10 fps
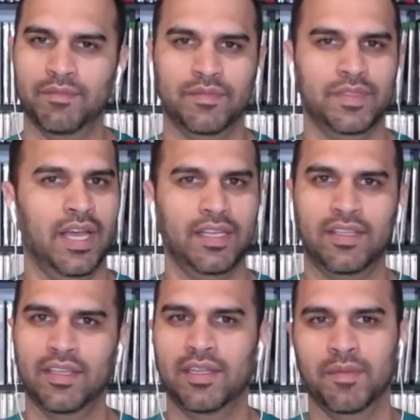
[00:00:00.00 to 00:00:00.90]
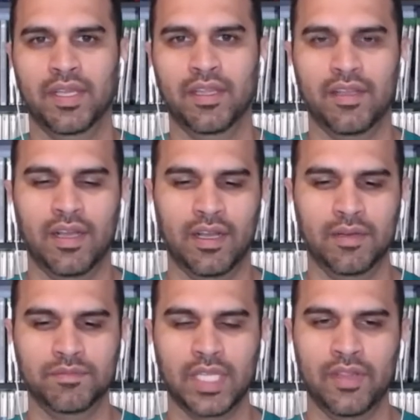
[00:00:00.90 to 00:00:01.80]
I'm not kidding, man.
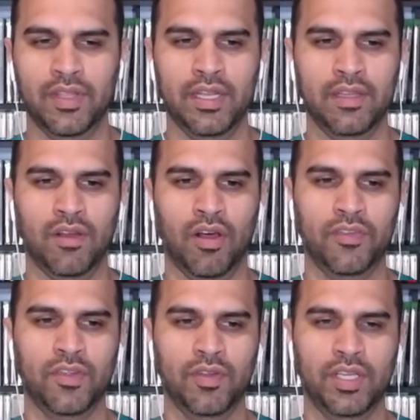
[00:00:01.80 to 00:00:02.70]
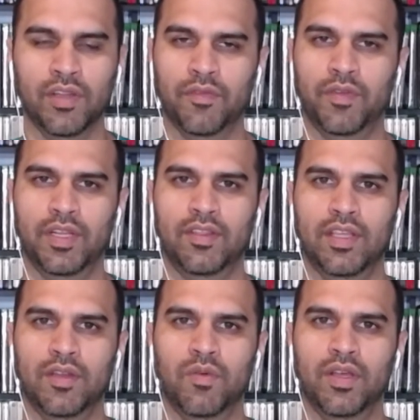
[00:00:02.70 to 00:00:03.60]
And also the other funny
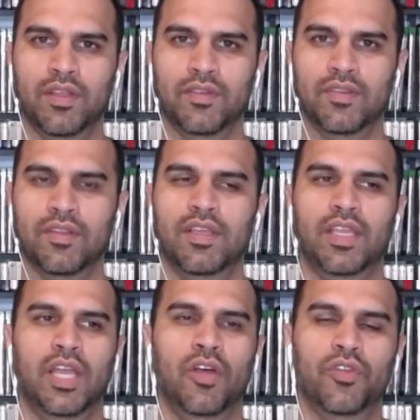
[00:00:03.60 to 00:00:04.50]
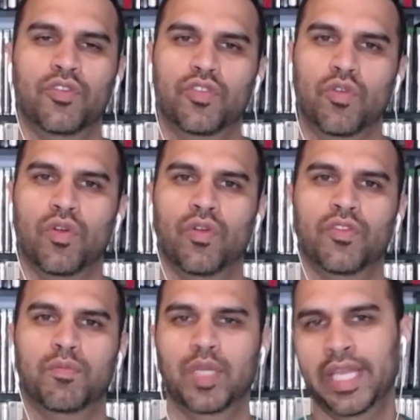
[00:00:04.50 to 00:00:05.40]
thing was Elder Scrolls
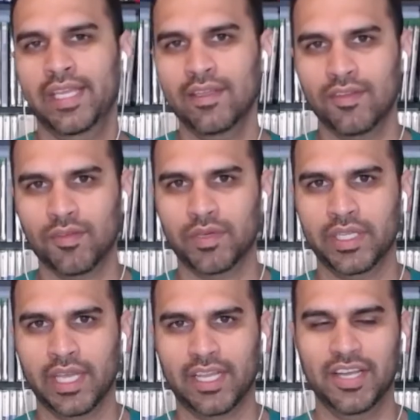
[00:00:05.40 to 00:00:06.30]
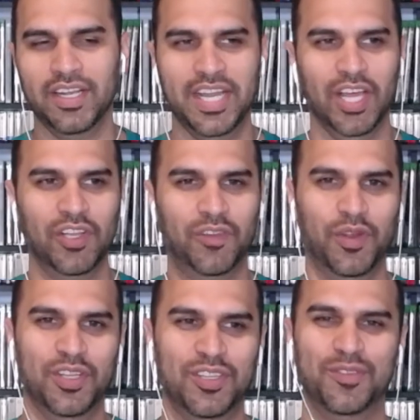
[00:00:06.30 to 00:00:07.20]
Blades, when that got announced for
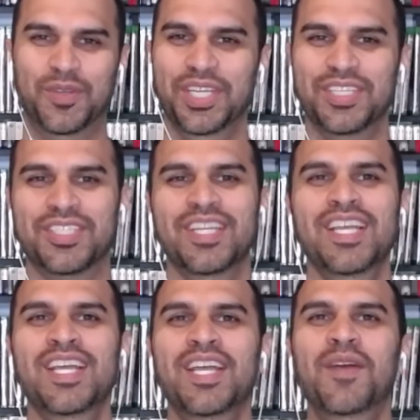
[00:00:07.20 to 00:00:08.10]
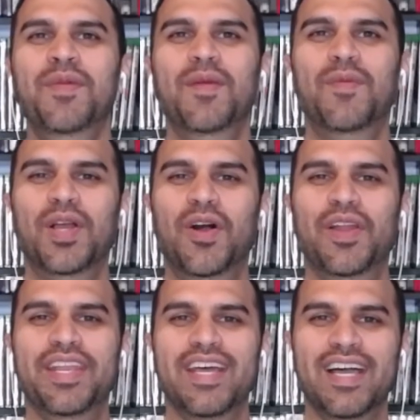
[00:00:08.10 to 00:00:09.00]
the Switch. Yeah, they were like, there's mobile
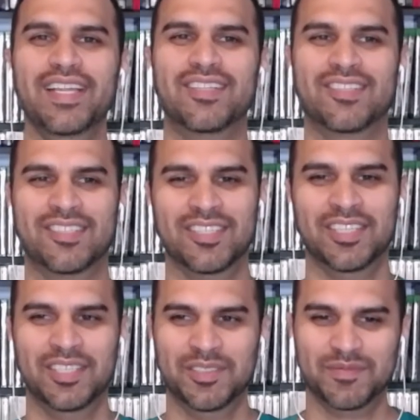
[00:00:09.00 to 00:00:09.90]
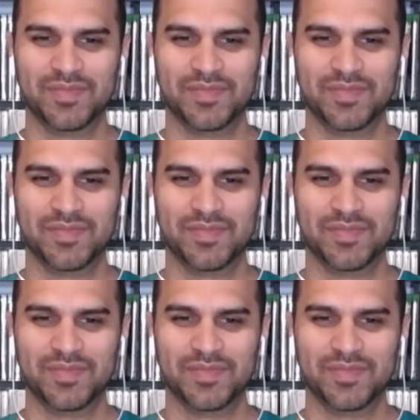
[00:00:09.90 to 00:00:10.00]
games coming to the Switch.